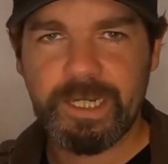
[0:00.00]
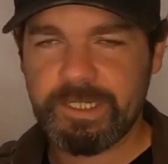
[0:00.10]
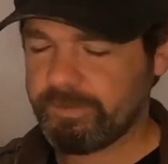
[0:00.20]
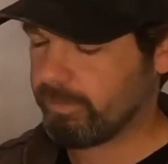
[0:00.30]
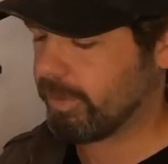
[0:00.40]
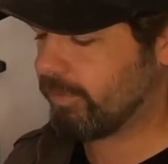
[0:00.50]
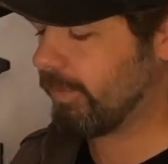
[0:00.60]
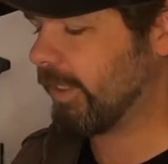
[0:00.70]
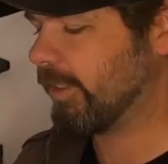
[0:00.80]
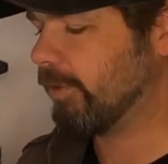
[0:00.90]
electronic
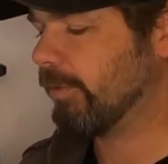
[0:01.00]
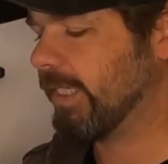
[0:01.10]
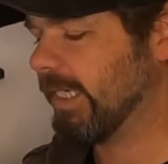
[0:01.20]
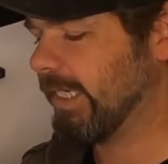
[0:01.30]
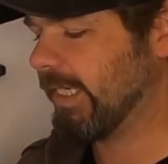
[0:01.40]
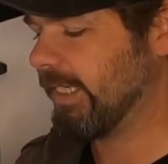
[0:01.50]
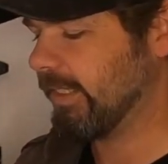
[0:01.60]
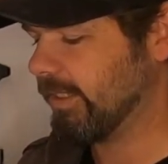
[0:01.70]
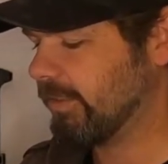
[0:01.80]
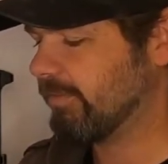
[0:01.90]
trigger unit
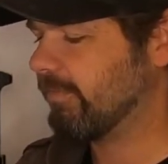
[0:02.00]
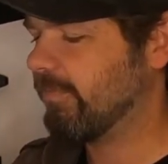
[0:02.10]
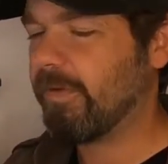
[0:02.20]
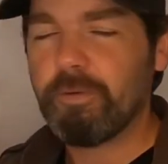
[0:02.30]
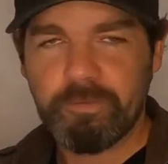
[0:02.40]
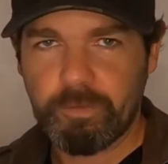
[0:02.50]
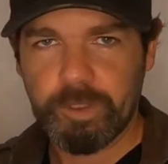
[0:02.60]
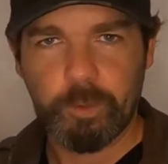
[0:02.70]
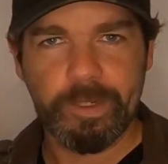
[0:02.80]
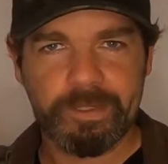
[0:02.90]
is very
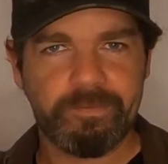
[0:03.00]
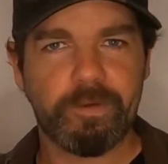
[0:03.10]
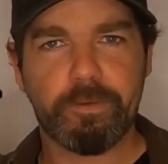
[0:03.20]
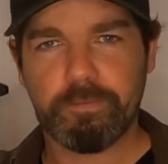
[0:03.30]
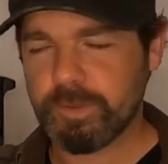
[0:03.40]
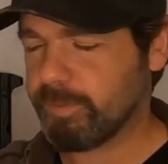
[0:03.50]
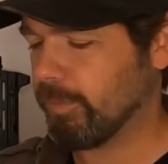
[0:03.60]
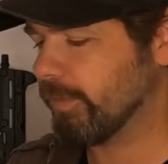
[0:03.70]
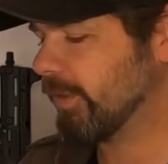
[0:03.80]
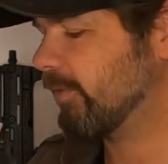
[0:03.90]
quick, very
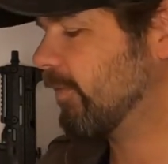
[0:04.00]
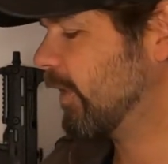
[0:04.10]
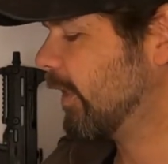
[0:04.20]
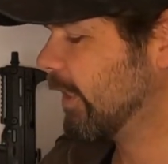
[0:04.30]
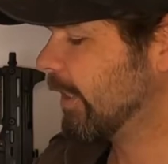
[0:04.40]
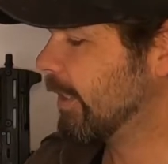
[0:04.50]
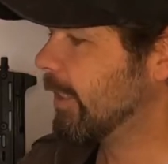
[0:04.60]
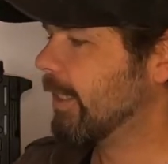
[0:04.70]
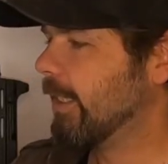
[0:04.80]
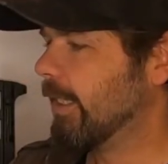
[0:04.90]
responsive,
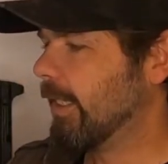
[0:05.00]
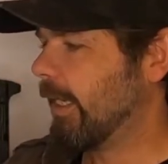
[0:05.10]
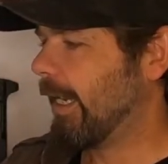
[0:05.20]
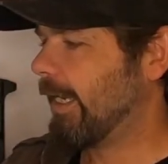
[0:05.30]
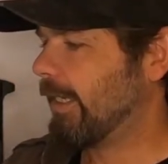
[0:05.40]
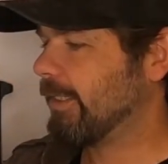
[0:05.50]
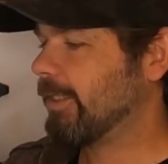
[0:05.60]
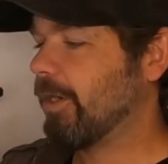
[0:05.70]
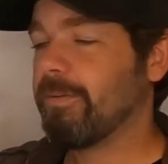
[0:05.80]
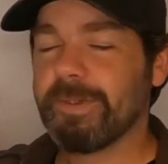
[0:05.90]
and
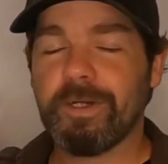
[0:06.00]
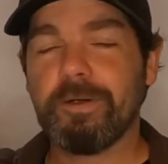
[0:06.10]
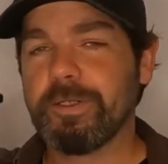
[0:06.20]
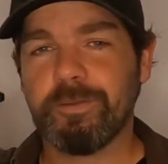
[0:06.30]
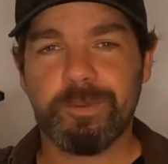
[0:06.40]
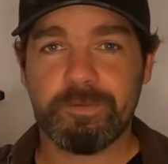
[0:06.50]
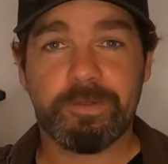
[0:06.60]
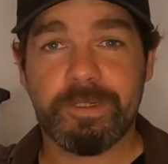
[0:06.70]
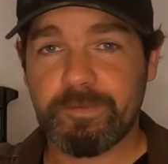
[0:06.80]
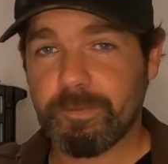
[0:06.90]
can't be argued with
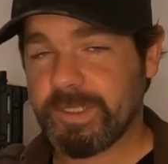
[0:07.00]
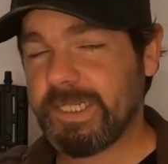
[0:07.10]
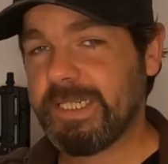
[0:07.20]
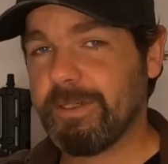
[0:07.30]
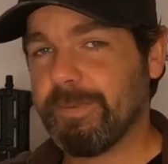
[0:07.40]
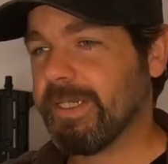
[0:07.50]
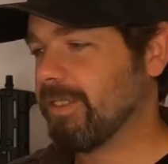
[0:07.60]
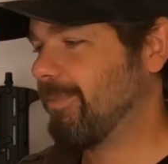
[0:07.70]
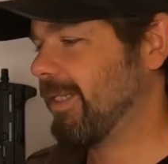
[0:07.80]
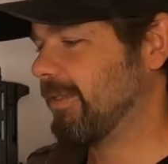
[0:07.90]
really from a
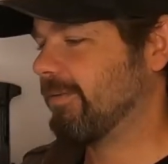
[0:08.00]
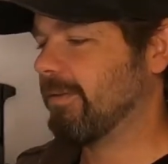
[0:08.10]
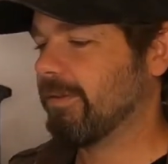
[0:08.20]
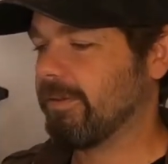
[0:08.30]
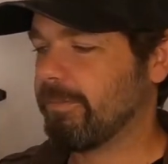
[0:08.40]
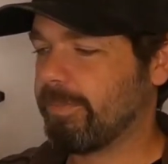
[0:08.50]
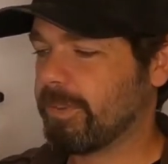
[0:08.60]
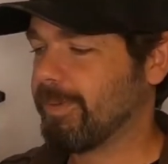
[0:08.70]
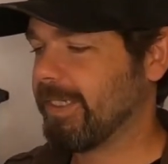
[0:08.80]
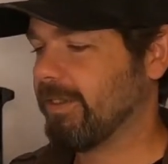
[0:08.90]
CQB
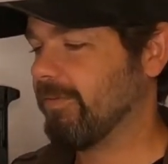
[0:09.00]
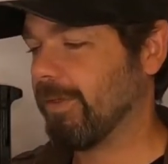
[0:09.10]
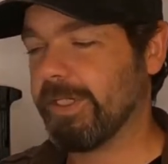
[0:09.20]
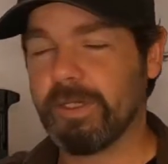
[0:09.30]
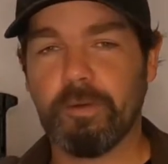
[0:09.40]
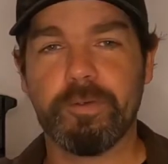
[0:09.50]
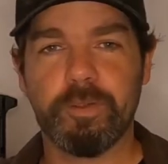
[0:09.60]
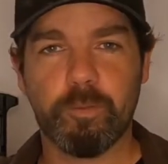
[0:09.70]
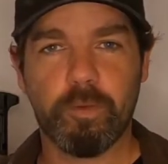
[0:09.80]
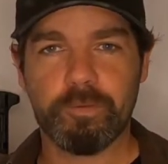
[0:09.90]
perspective where you're going
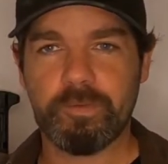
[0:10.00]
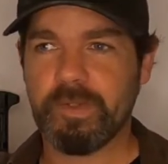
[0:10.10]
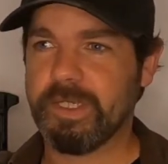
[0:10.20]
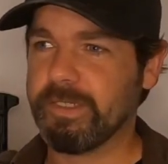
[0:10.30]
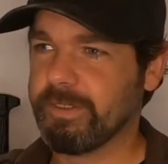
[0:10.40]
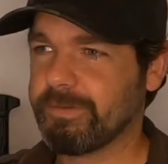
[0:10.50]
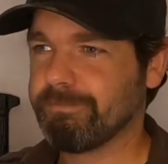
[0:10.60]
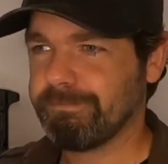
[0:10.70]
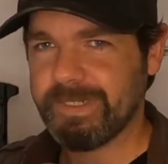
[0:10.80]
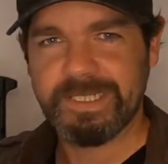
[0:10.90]
to want things
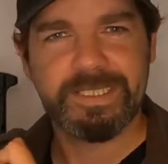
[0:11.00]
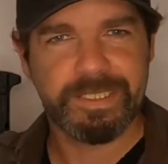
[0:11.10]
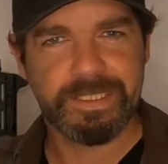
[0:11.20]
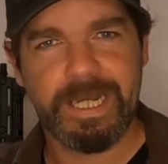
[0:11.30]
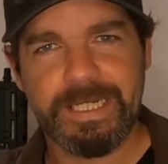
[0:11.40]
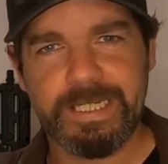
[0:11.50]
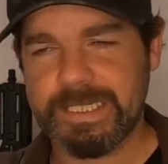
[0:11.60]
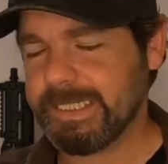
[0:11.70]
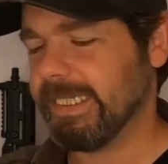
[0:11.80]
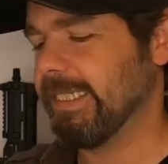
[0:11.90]

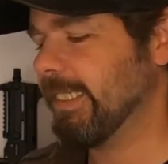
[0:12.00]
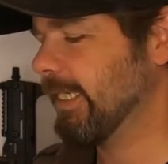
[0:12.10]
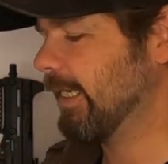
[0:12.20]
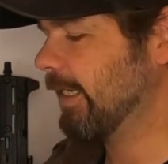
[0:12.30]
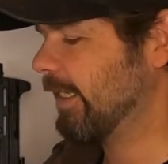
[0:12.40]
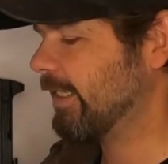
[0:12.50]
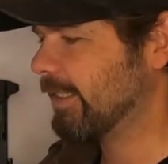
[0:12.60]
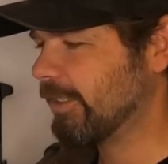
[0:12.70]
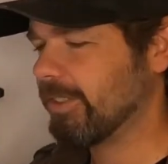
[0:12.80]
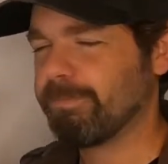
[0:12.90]
instantaneously. It
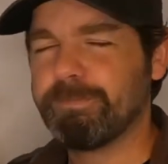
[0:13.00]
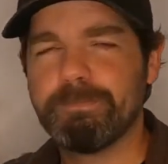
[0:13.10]
can just